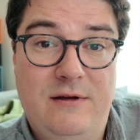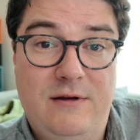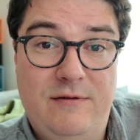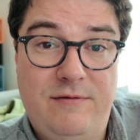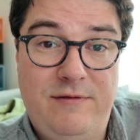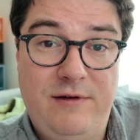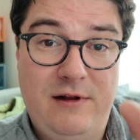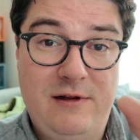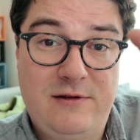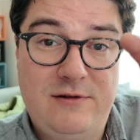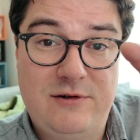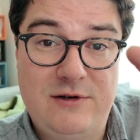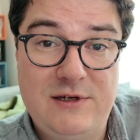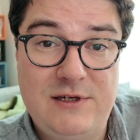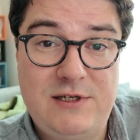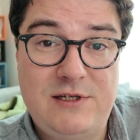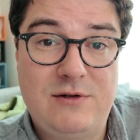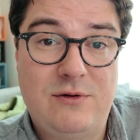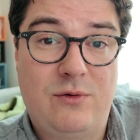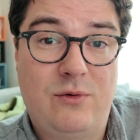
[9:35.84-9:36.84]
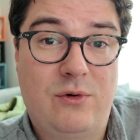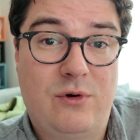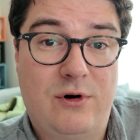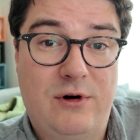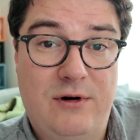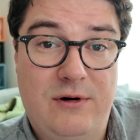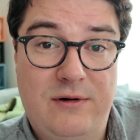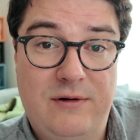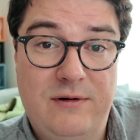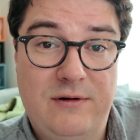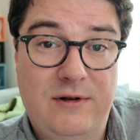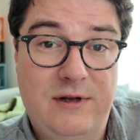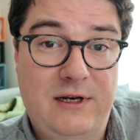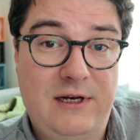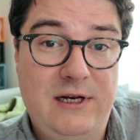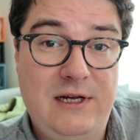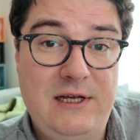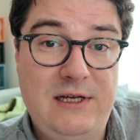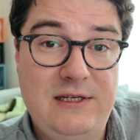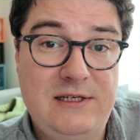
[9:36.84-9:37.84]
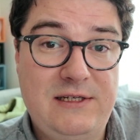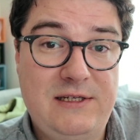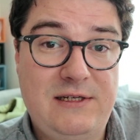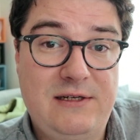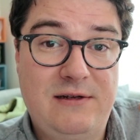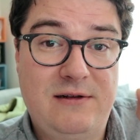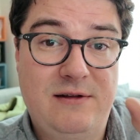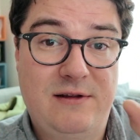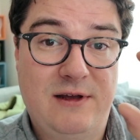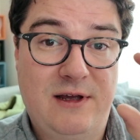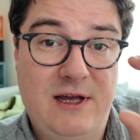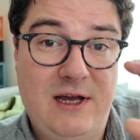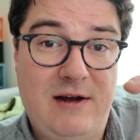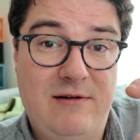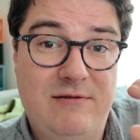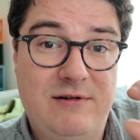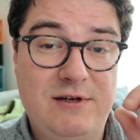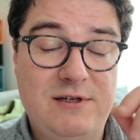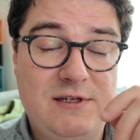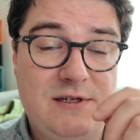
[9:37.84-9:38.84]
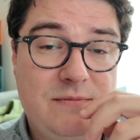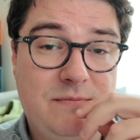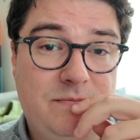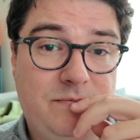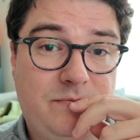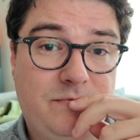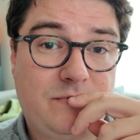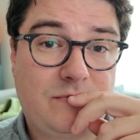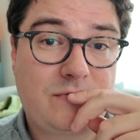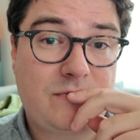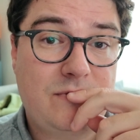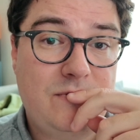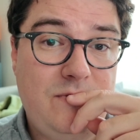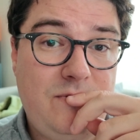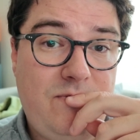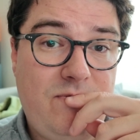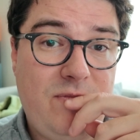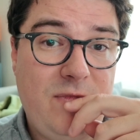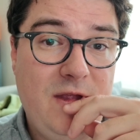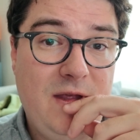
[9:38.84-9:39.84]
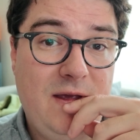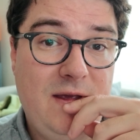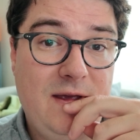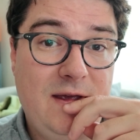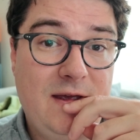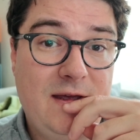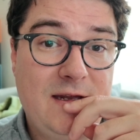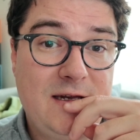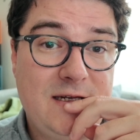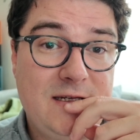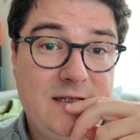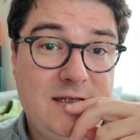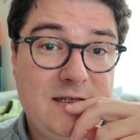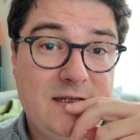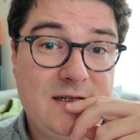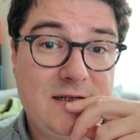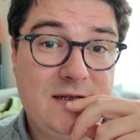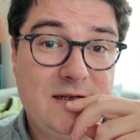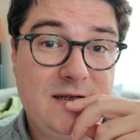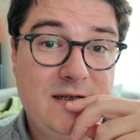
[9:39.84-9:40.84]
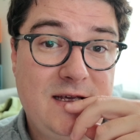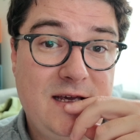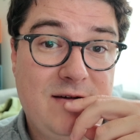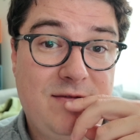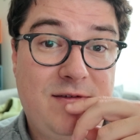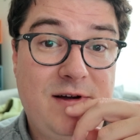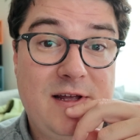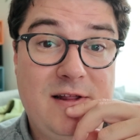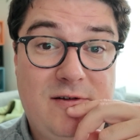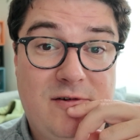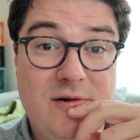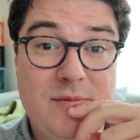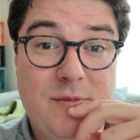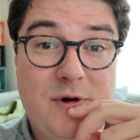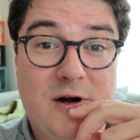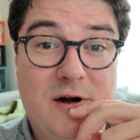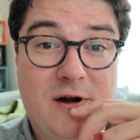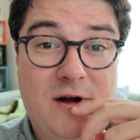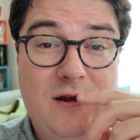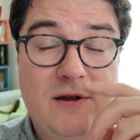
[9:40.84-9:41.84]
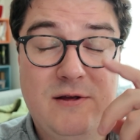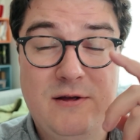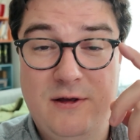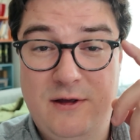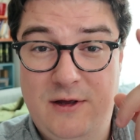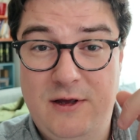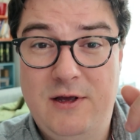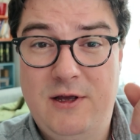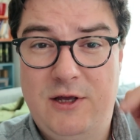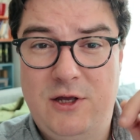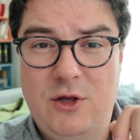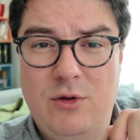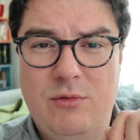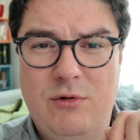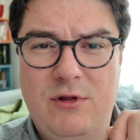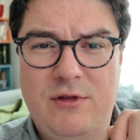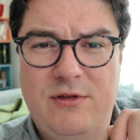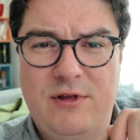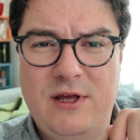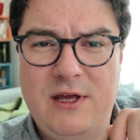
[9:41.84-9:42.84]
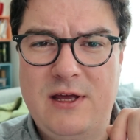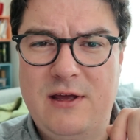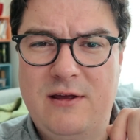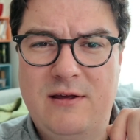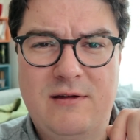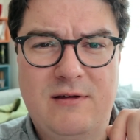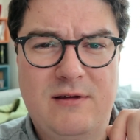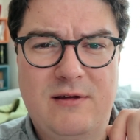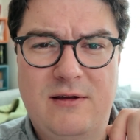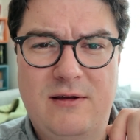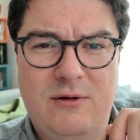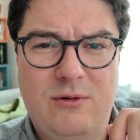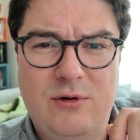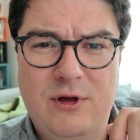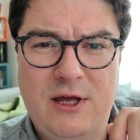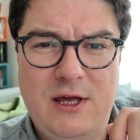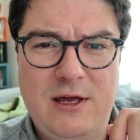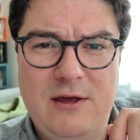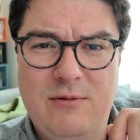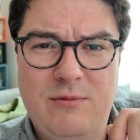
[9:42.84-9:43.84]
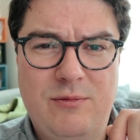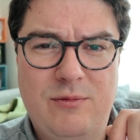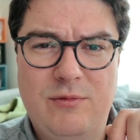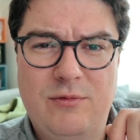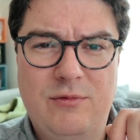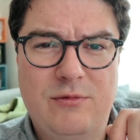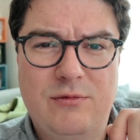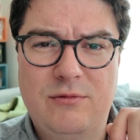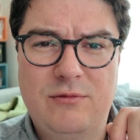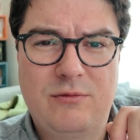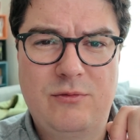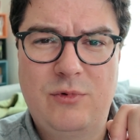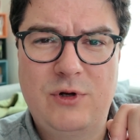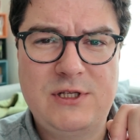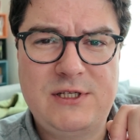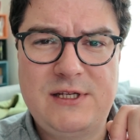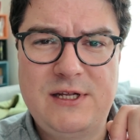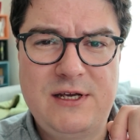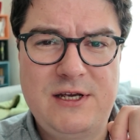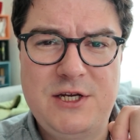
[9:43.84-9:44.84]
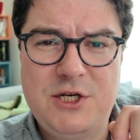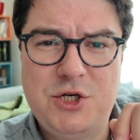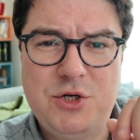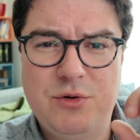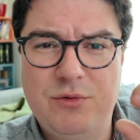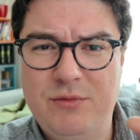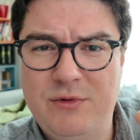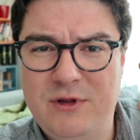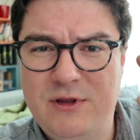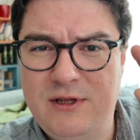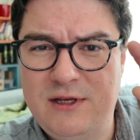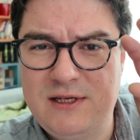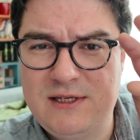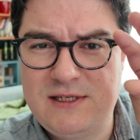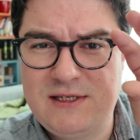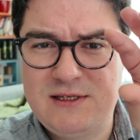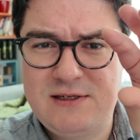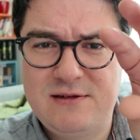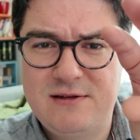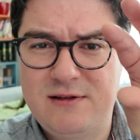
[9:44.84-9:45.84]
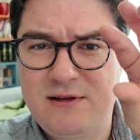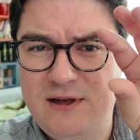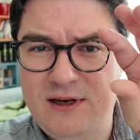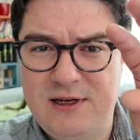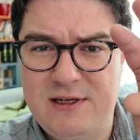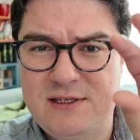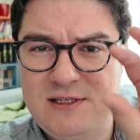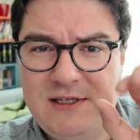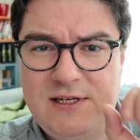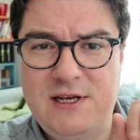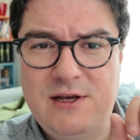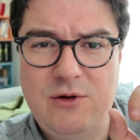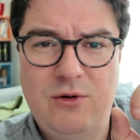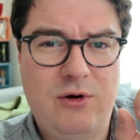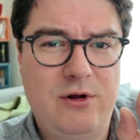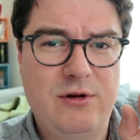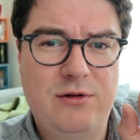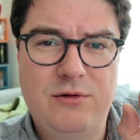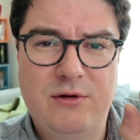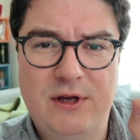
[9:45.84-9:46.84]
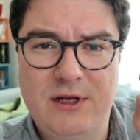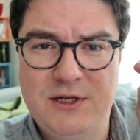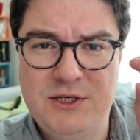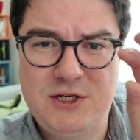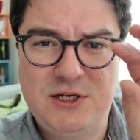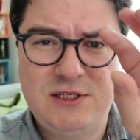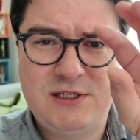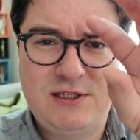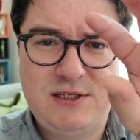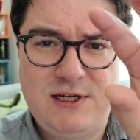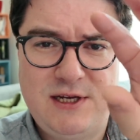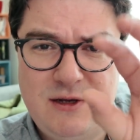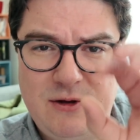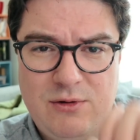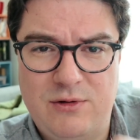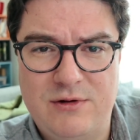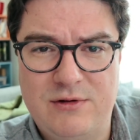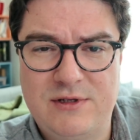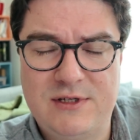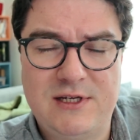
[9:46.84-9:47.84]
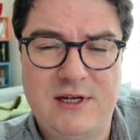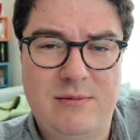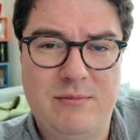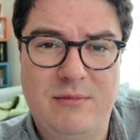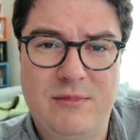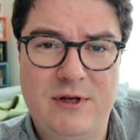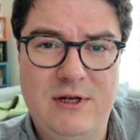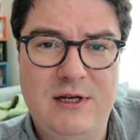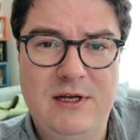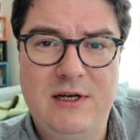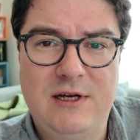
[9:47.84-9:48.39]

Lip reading: filters, or at least the covers. And yeah, final remark. You will think, okay, what's the issue with this that a stick-on? You can just stick on some